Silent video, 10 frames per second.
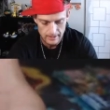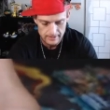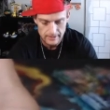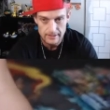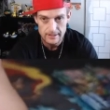I
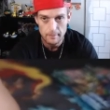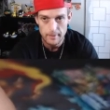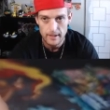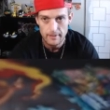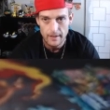seen
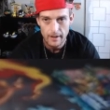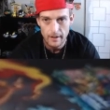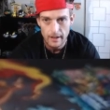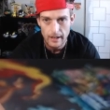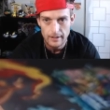something in there,
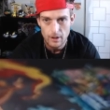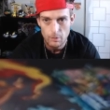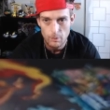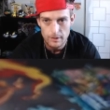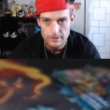and I
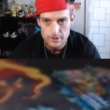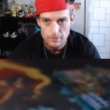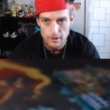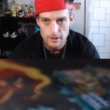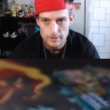don't want
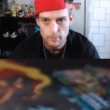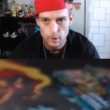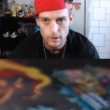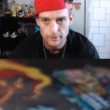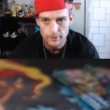to uh,
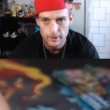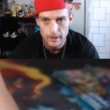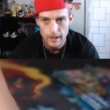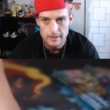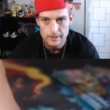spoil it for you
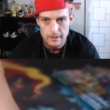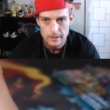guys.